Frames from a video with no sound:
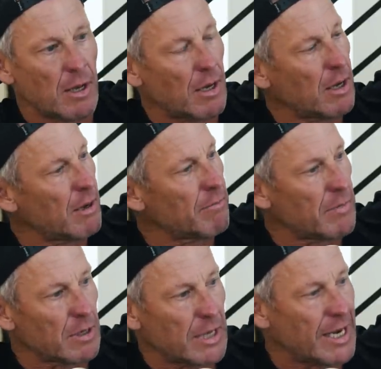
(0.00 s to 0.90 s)

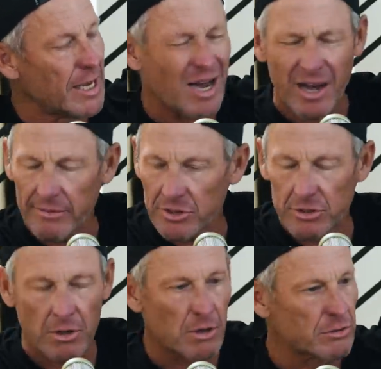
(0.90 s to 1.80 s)
um, any kind of
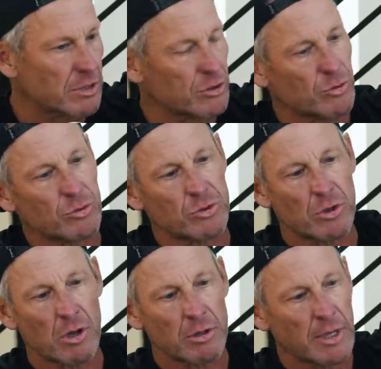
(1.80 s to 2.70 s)
assault, sexual
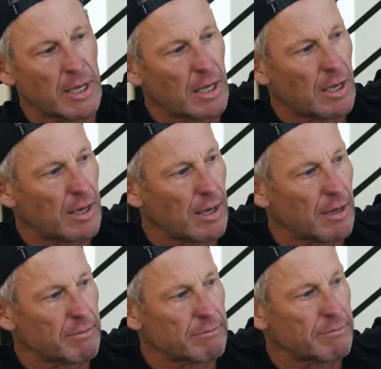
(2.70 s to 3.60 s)
assault
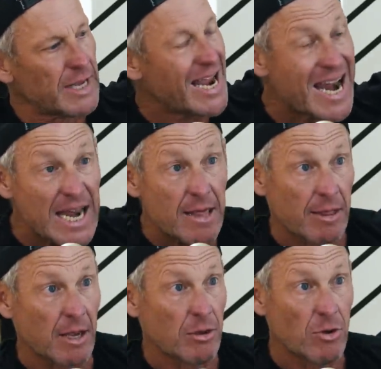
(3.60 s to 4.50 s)
um,
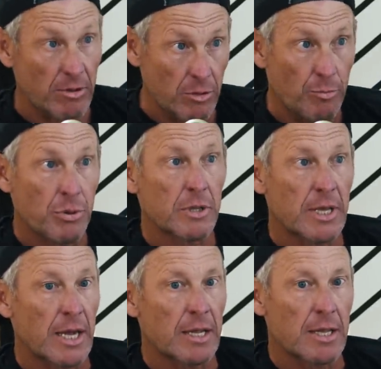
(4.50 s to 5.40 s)
anything you you
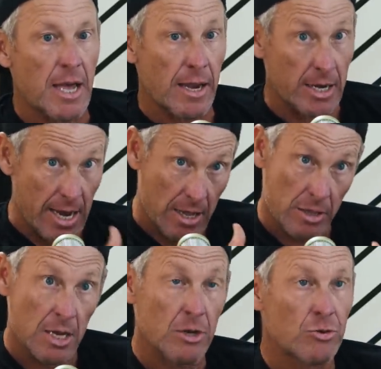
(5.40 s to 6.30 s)
put that in the egg and,
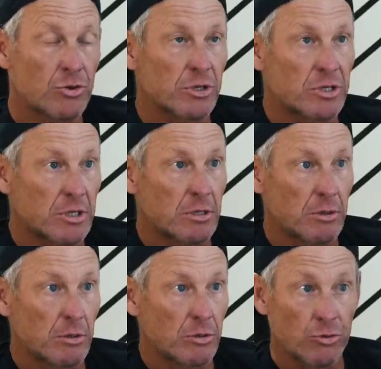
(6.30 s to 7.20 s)
and then you
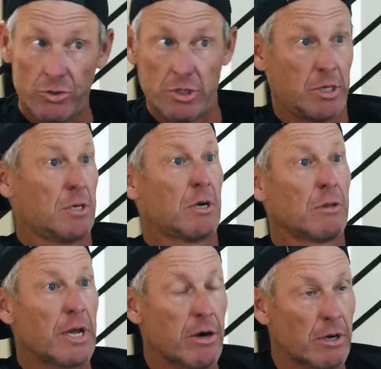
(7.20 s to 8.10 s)
just you see it
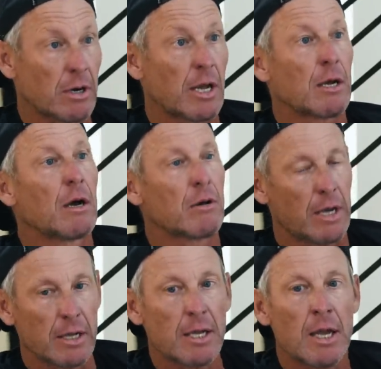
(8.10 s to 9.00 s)
all there and you're like
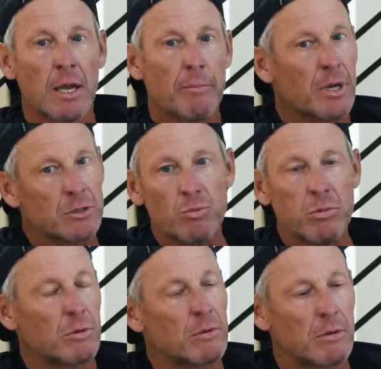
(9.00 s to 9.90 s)
okay
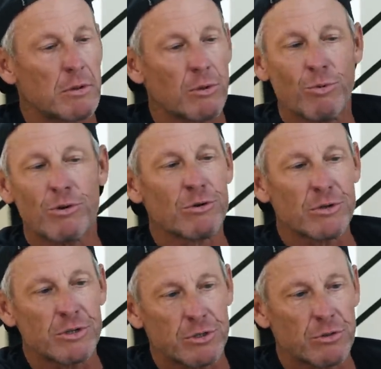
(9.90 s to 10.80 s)
because the
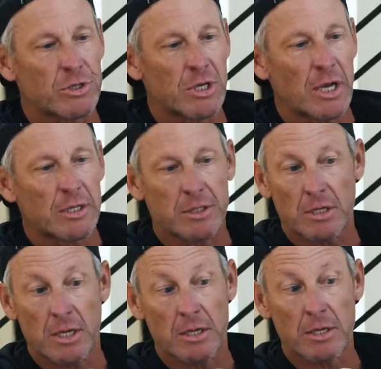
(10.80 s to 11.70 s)
world associates
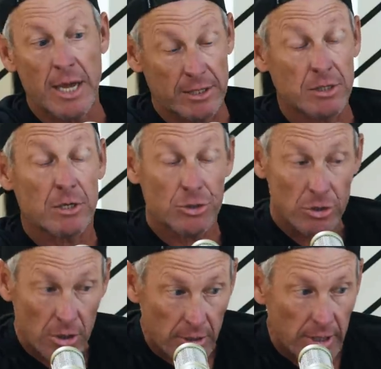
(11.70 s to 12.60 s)
and, and as they
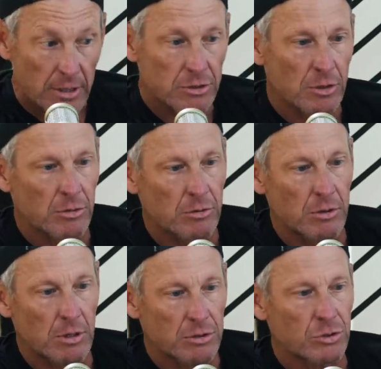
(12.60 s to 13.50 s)
should they
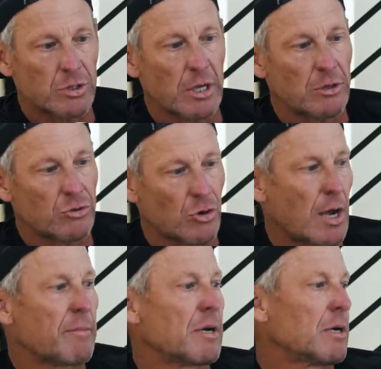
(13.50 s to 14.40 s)
associate
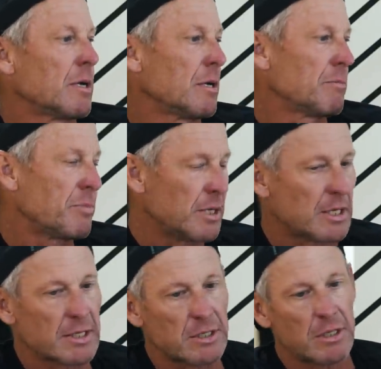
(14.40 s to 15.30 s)
trauma and
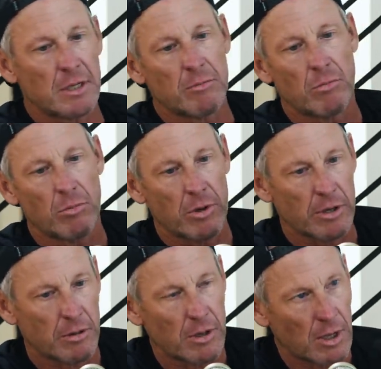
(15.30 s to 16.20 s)
PTSD
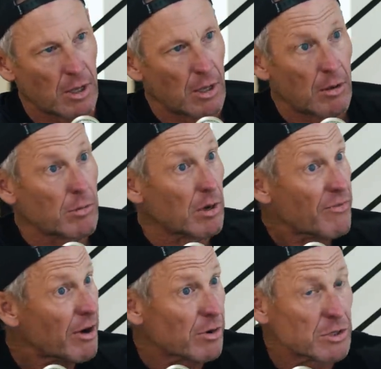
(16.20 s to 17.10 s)
with with
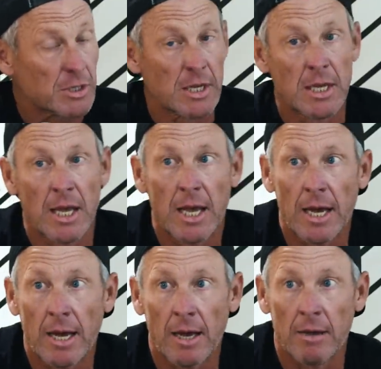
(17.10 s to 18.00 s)
our veterans
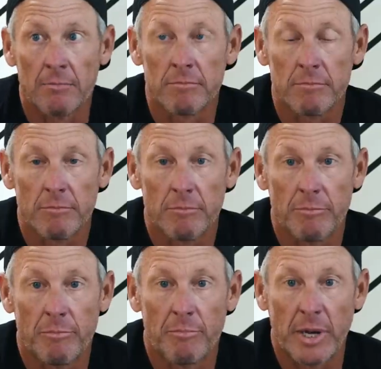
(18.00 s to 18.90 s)
um,
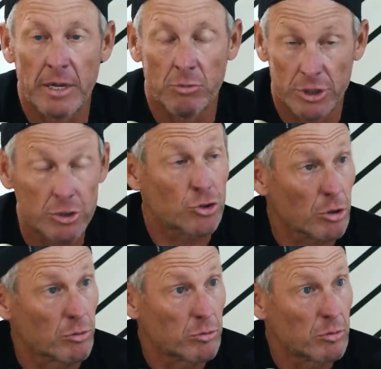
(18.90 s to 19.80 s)
but which is
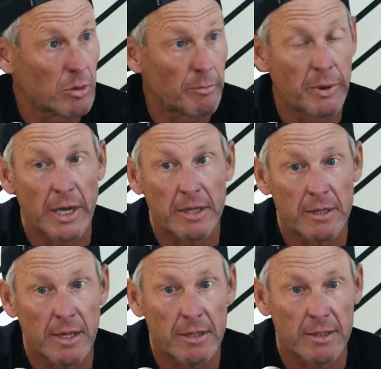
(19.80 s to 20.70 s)
true
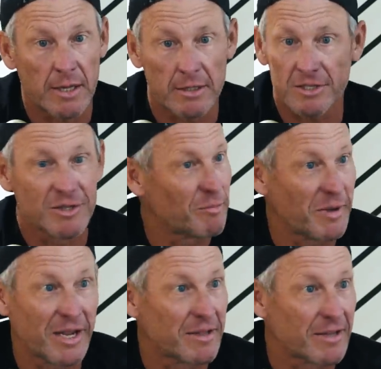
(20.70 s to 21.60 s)
but that that doesn't
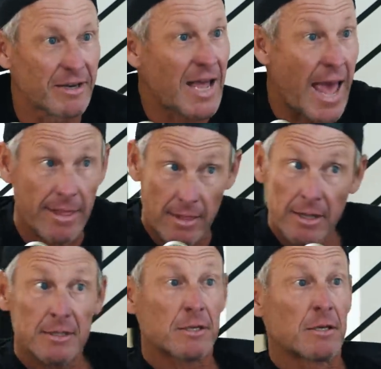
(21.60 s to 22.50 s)
mean that
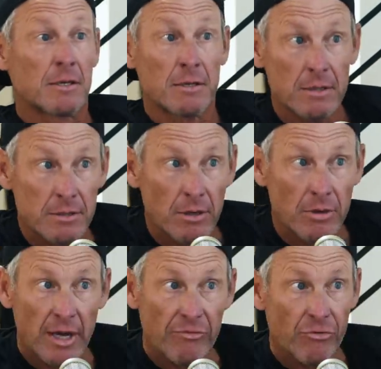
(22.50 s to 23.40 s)
athletes
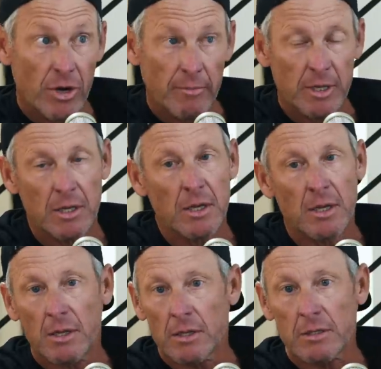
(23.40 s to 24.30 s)
don't have trauma
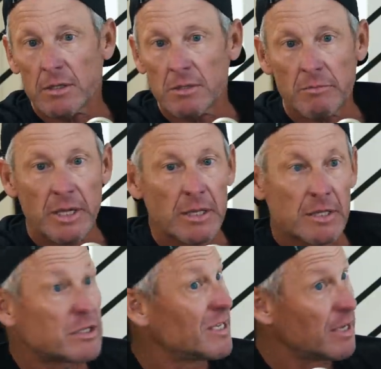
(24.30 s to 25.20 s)
that doesn't mean
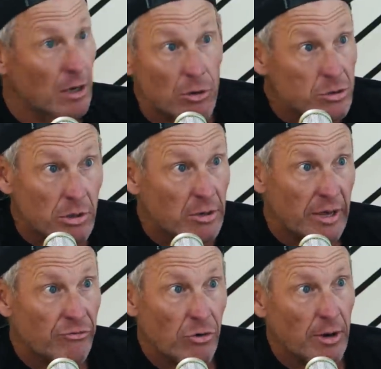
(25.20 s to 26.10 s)
that CEOs don't
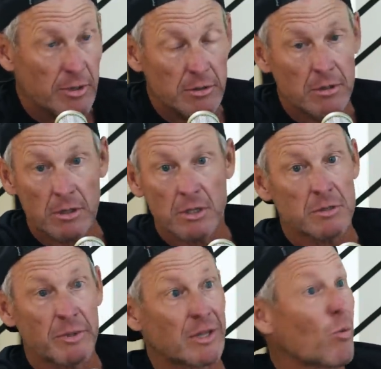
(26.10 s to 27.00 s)
have trauma. That
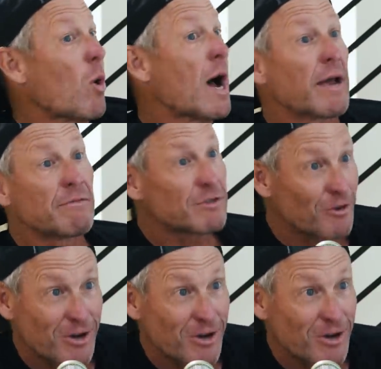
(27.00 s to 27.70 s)
doesn't mean that wives